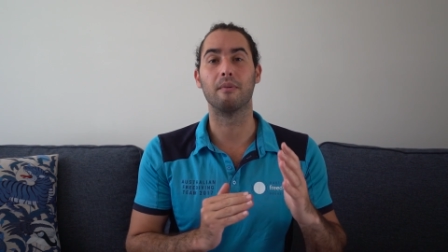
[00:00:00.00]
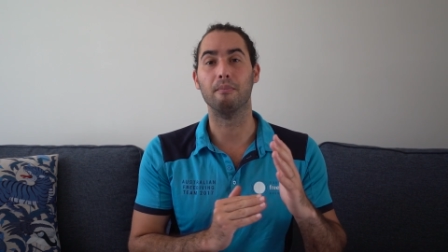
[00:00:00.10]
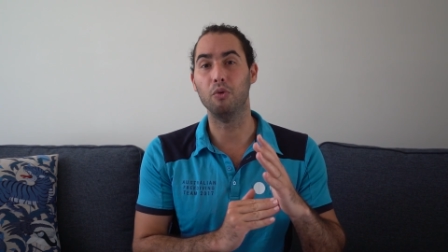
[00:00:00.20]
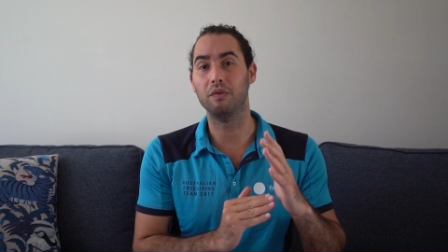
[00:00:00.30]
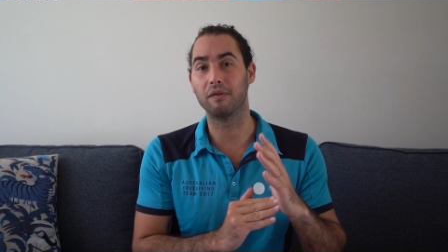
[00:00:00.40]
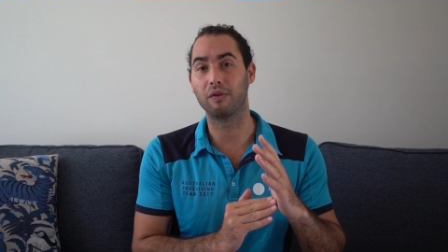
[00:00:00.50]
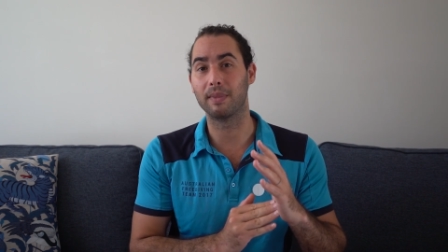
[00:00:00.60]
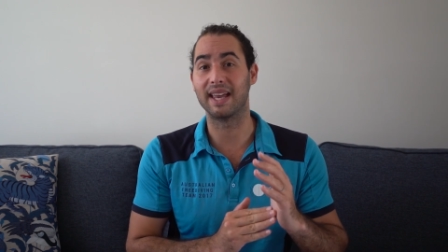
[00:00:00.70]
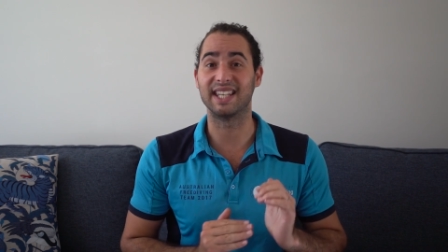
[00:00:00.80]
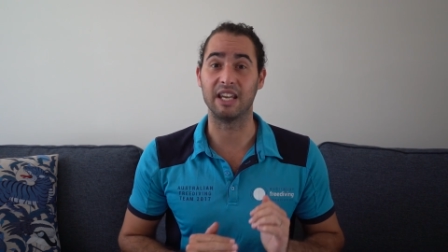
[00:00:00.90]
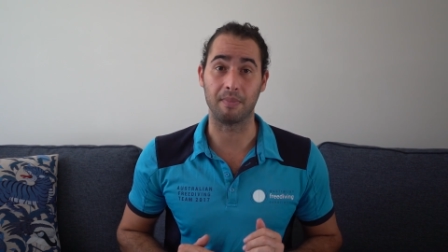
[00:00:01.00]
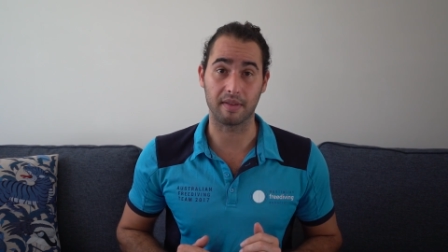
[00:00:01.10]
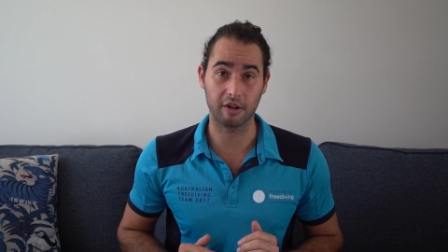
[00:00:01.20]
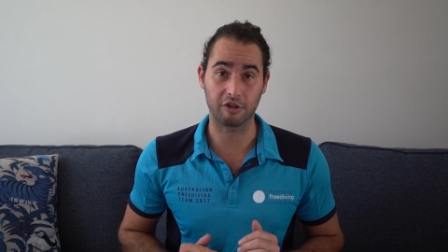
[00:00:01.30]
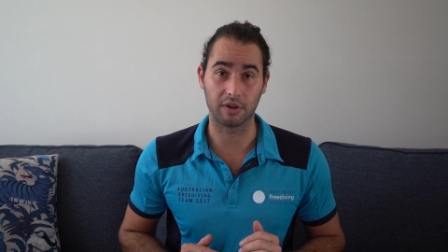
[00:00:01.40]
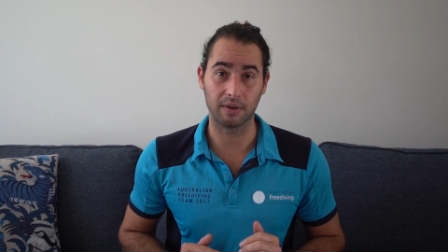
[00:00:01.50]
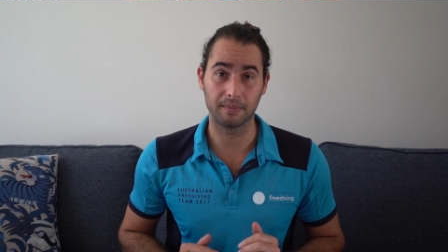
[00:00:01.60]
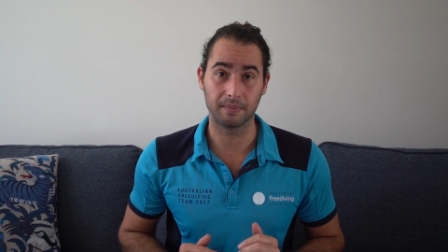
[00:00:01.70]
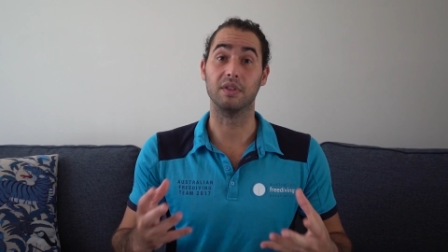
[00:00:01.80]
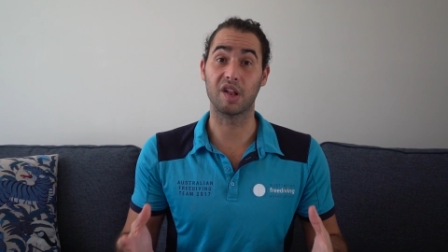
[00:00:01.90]
moving from that T position.
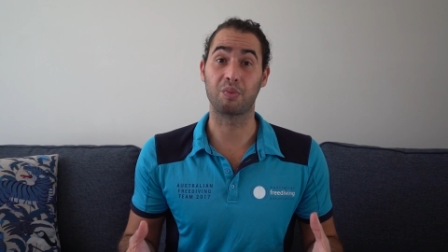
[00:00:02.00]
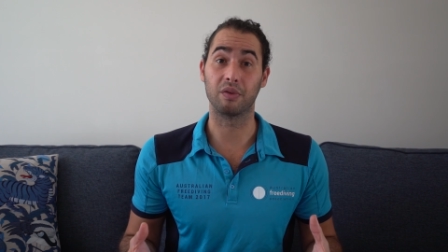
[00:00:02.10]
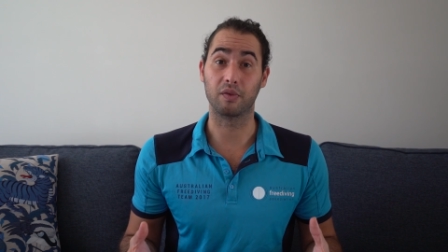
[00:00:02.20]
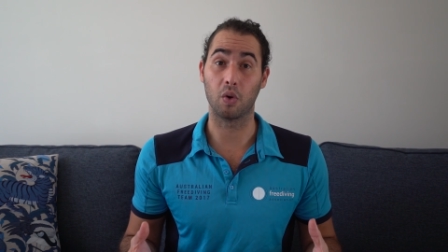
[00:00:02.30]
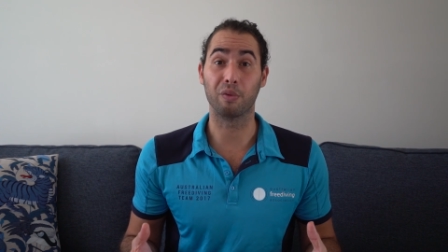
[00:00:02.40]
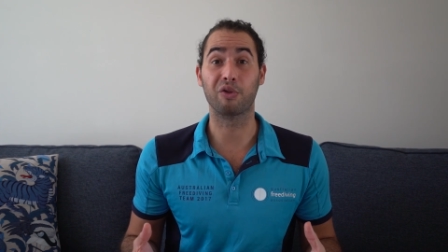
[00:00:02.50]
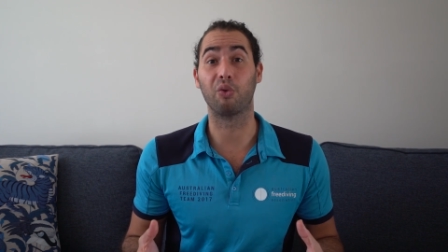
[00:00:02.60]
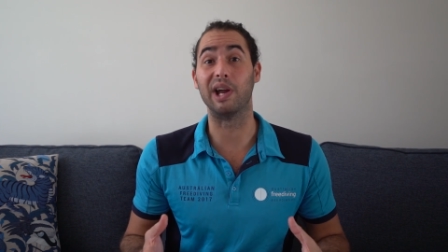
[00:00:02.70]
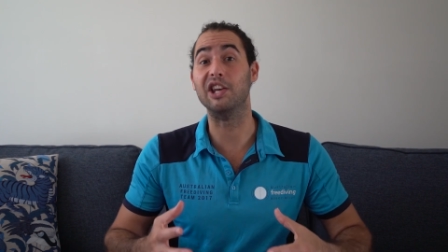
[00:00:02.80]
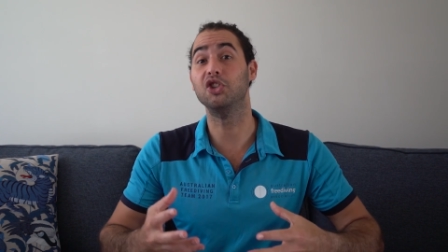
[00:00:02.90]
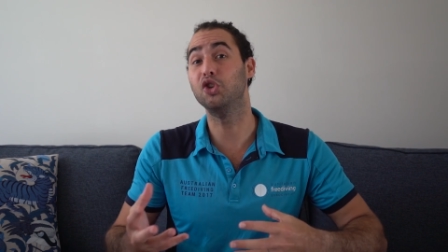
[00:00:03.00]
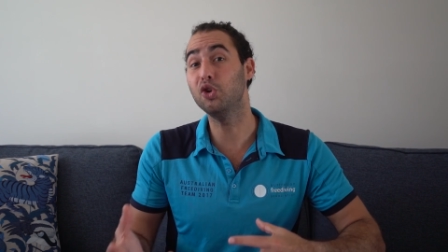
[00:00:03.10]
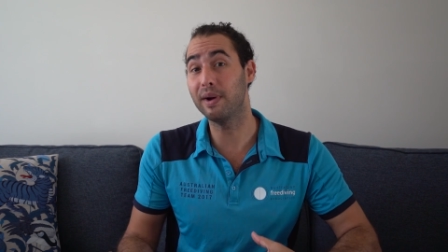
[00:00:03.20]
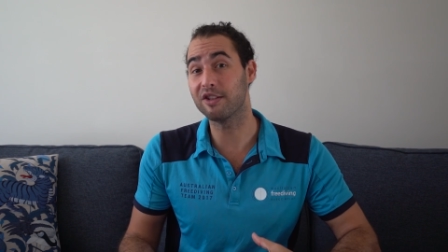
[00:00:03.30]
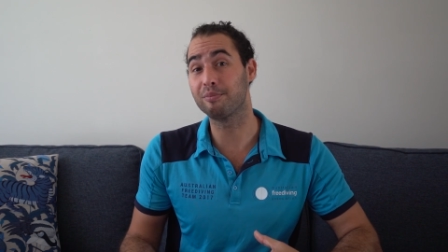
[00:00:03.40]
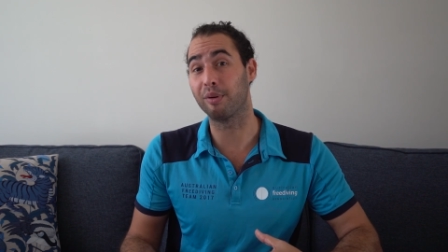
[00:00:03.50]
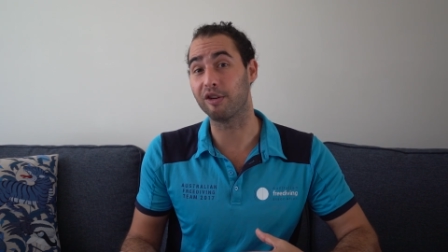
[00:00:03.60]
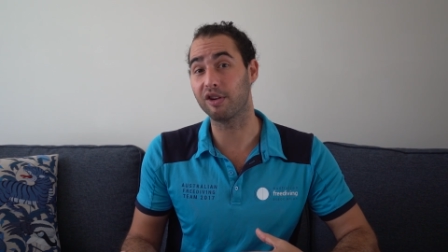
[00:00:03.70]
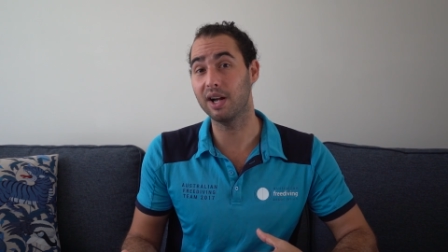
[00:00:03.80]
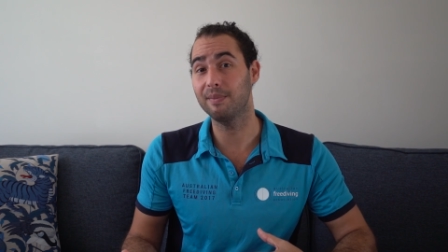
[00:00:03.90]
This would, of course, create too much
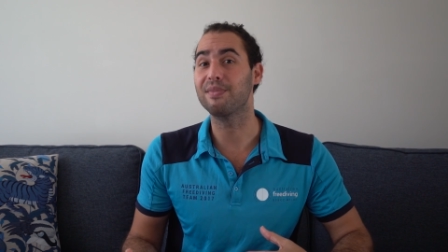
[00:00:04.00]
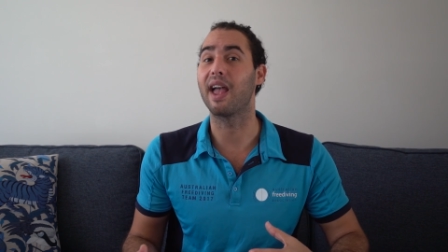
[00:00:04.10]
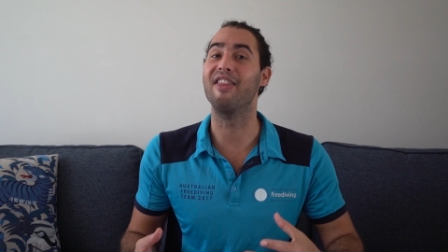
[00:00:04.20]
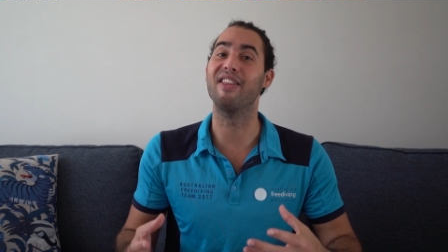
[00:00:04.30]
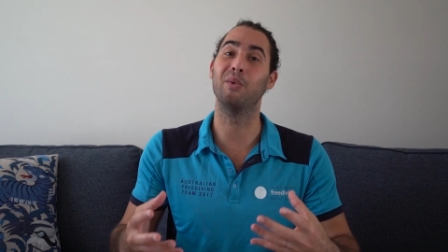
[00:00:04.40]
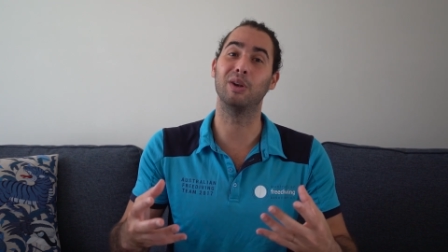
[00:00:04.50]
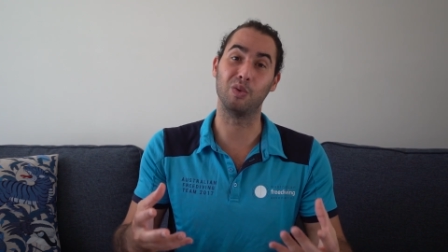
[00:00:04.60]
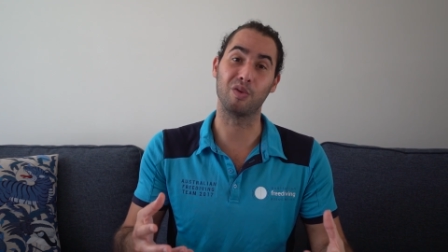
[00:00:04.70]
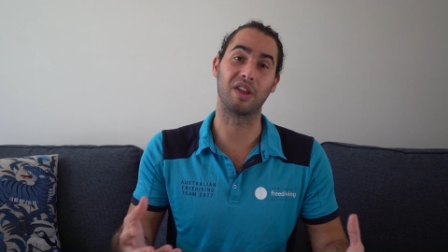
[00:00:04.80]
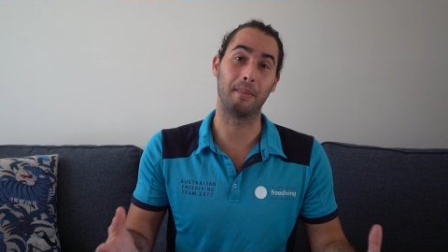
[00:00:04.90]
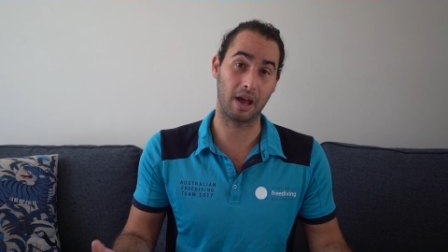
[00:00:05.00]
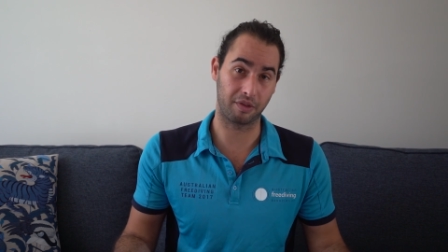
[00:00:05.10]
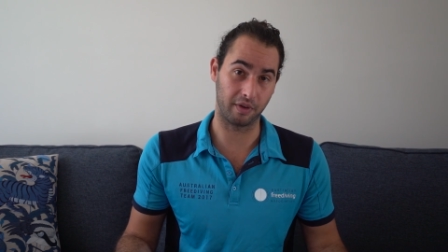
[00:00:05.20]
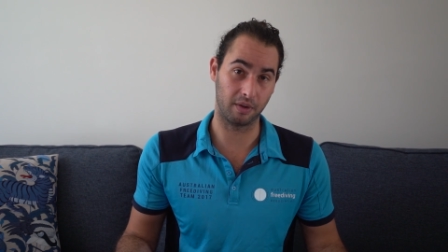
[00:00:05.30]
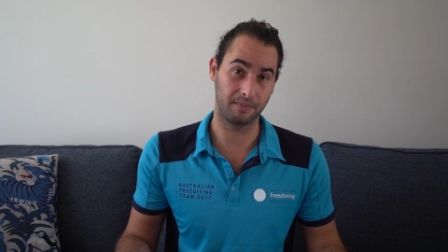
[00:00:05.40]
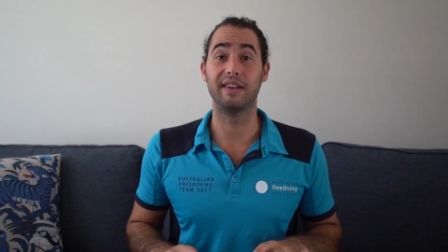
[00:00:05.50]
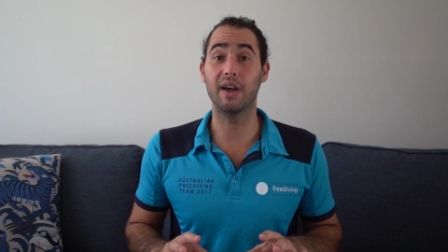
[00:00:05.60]
pressure, and they would lose their mouthfill.